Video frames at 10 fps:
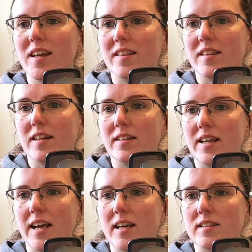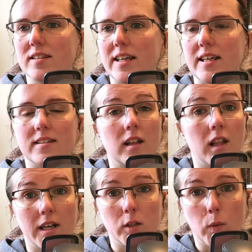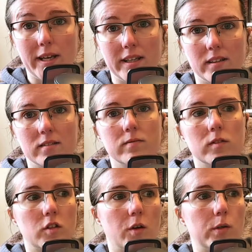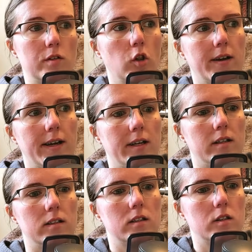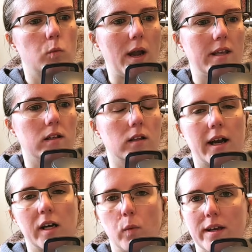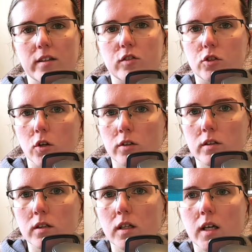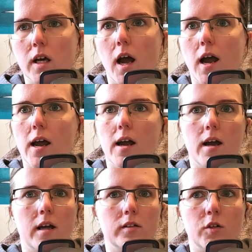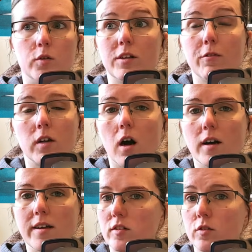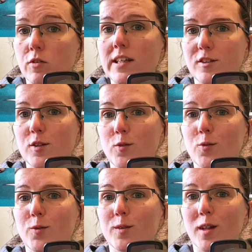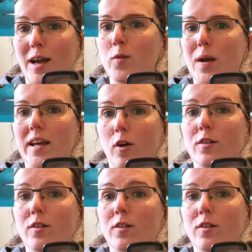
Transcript: The next is line weight. So it's looking at the way that line weight is done. Different artists really do line weight a lot